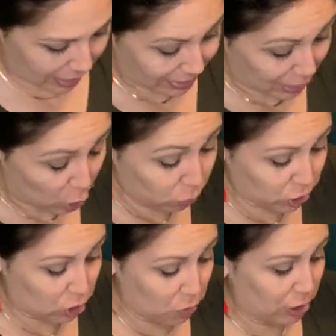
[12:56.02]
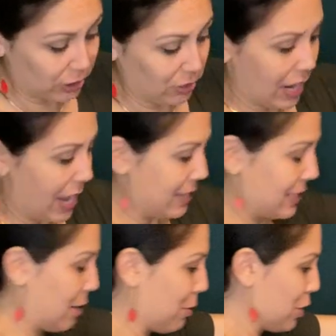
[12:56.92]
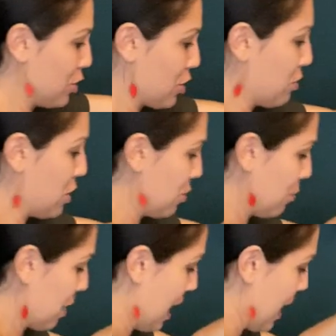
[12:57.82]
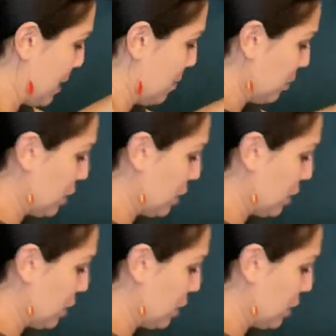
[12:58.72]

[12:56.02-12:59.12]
And then, oh, two more little guys that I want to show you, right?